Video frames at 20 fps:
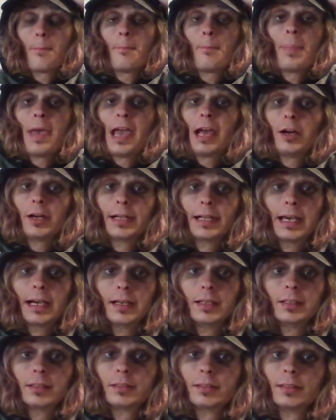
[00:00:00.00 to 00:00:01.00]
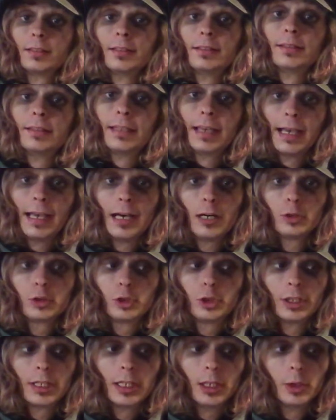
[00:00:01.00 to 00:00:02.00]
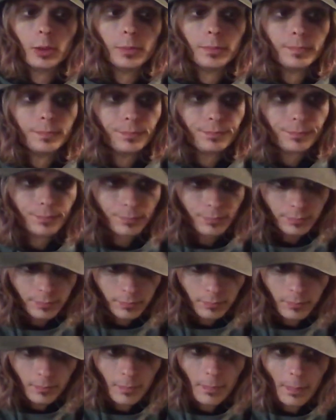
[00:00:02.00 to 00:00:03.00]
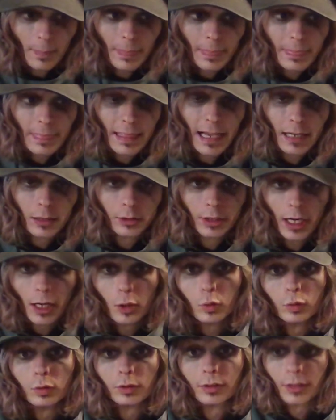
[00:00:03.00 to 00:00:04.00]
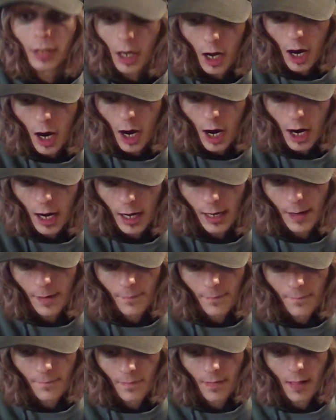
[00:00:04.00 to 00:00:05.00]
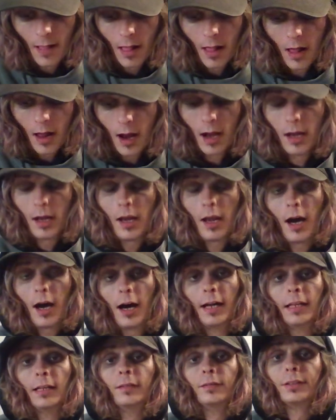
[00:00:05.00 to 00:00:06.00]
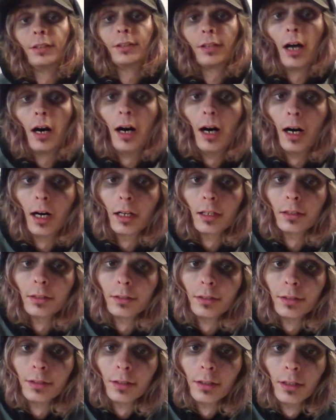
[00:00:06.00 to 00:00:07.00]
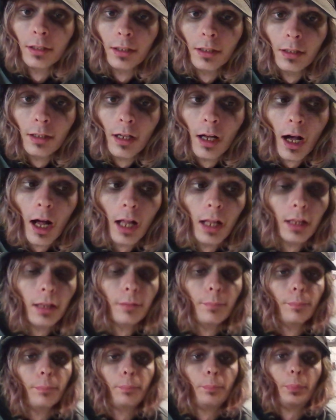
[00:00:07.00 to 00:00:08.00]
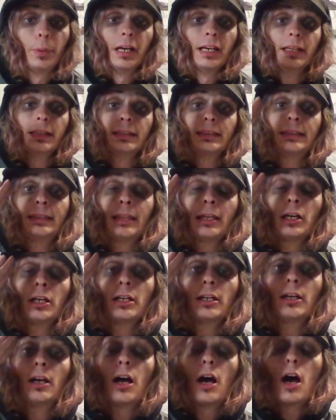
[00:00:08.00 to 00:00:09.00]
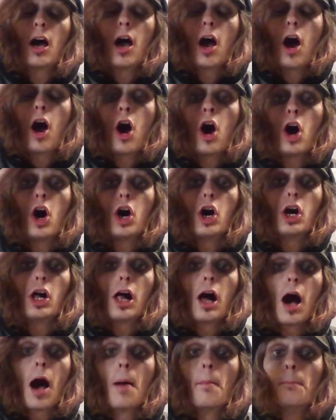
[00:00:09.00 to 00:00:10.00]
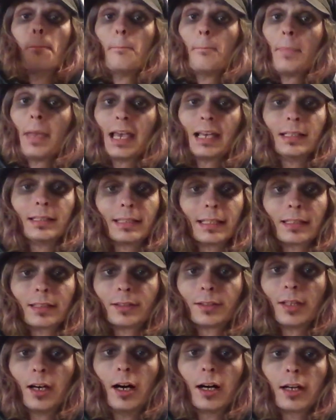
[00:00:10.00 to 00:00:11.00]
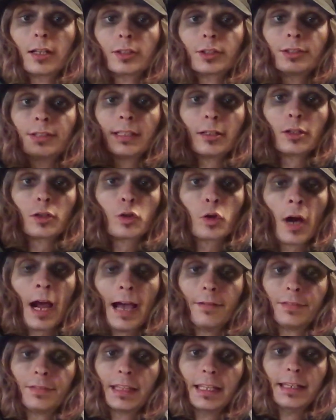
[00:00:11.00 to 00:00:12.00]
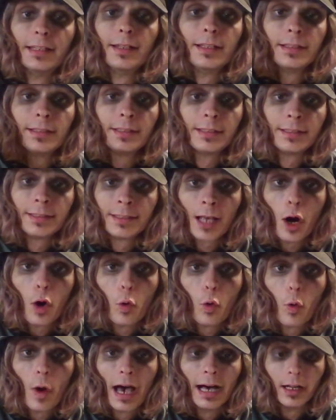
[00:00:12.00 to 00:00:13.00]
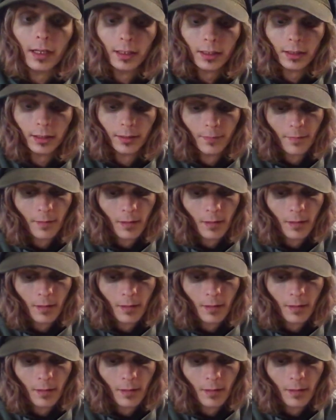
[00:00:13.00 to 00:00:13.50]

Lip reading: Paradise, the outro. Now those are a lot of songs, but they're all amazing songs crafted so well.